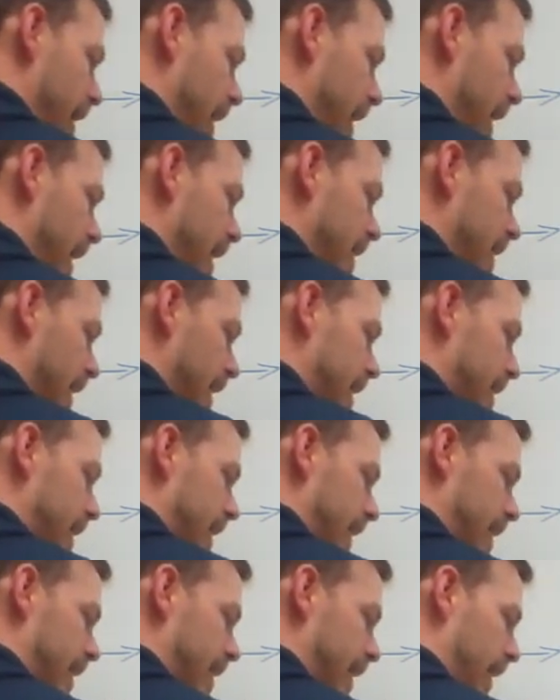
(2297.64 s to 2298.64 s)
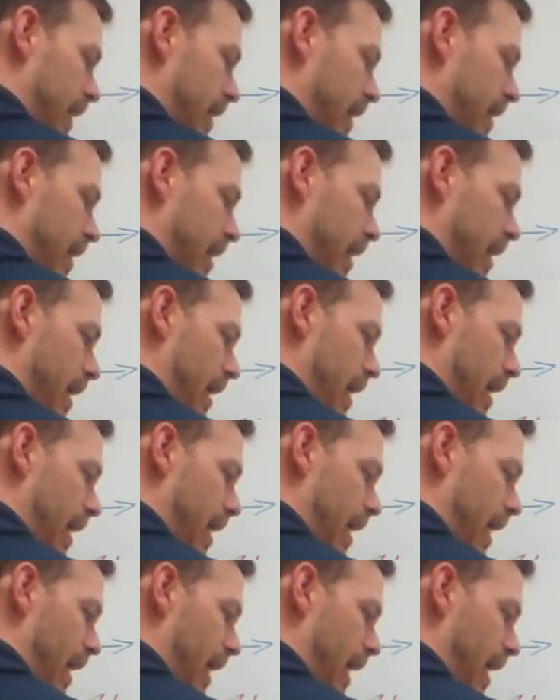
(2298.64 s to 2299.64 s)
is existing
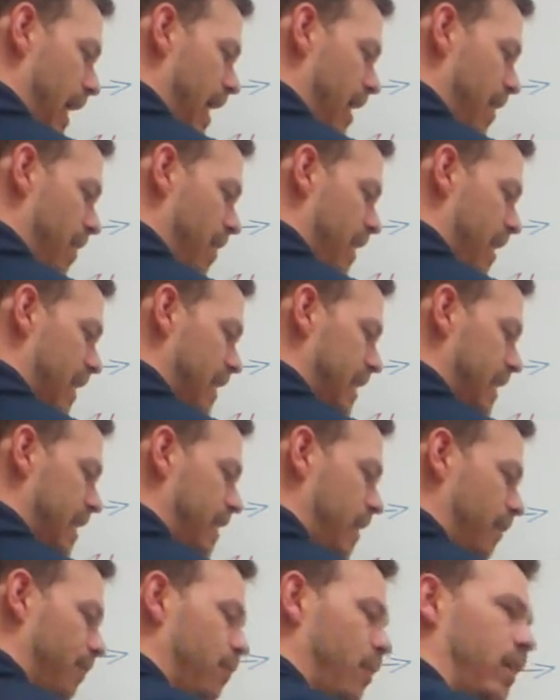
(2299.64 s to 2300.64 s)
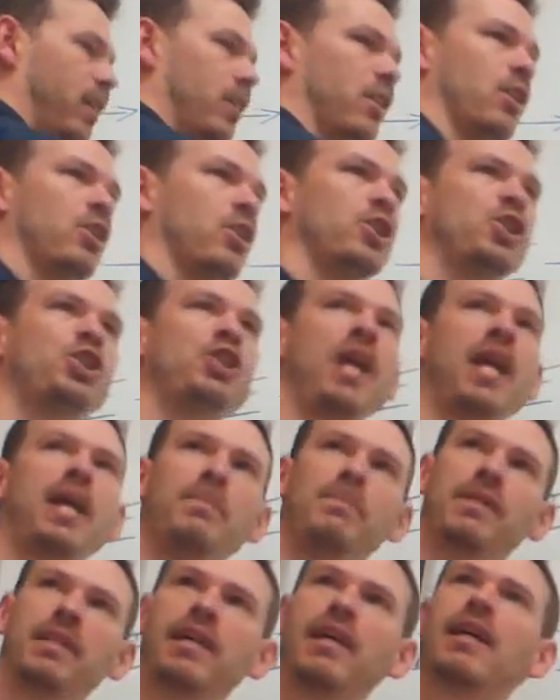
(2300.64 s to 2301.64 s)
in this different
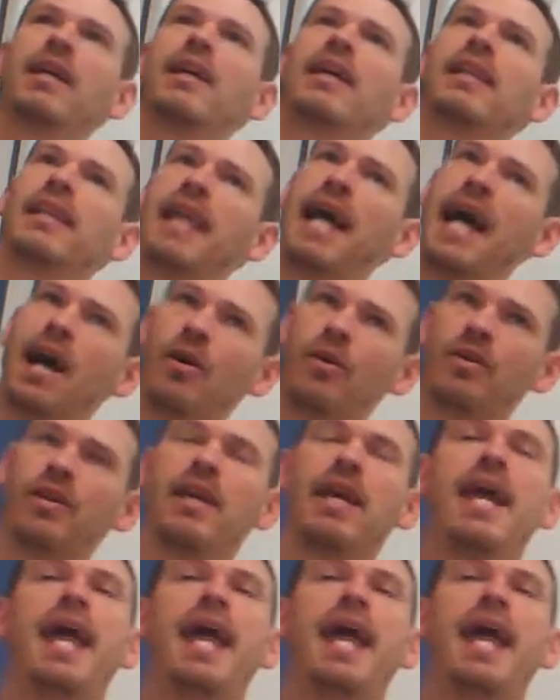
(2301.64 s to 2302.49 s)
shaped cloud.